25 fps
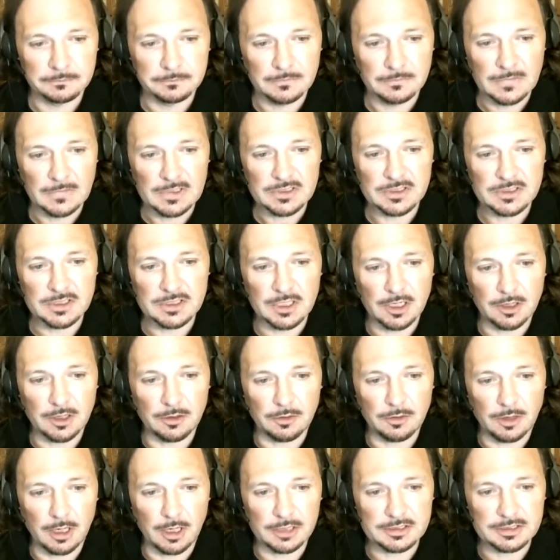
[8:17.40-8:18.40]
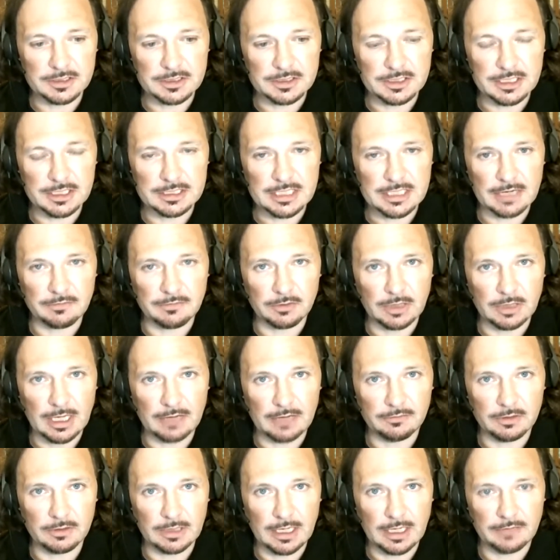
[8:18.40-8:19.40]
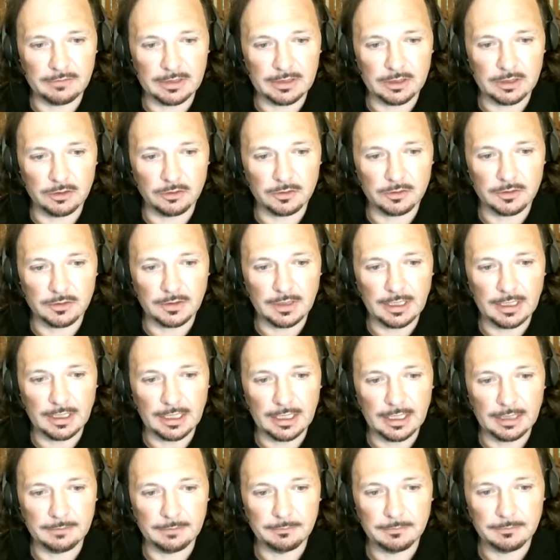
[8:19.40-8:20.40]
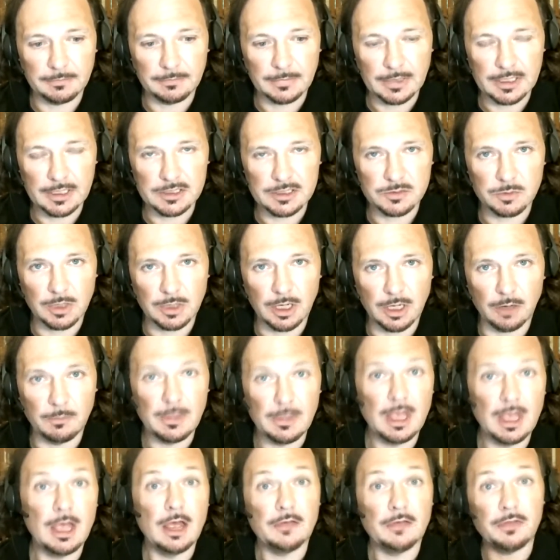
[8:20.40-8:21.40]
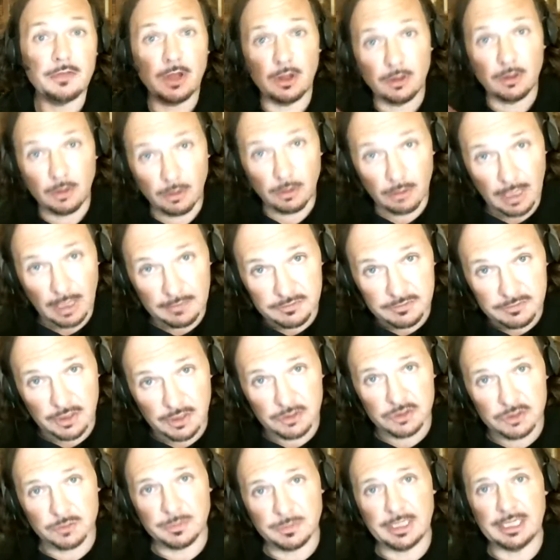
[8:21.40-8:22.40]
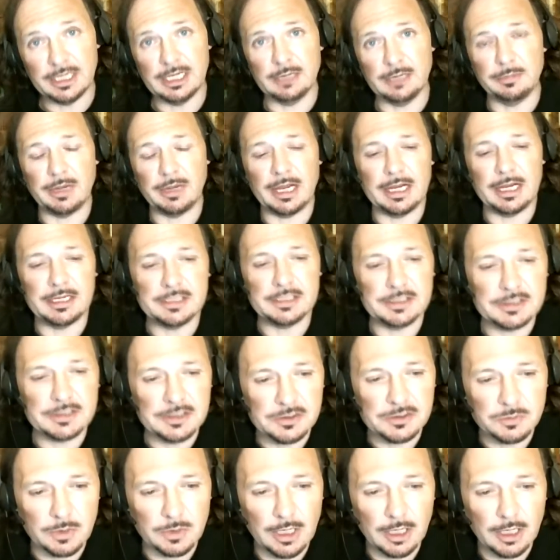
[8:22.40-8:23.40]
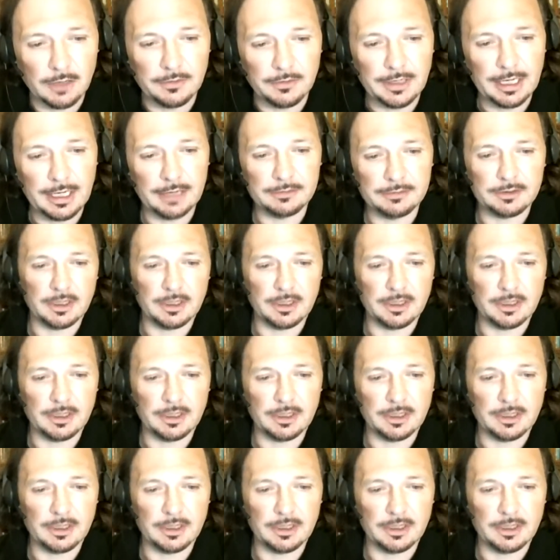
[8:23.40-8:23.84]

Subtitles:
So I'd suggest having a look there as well. They'll all have social media pages as well now.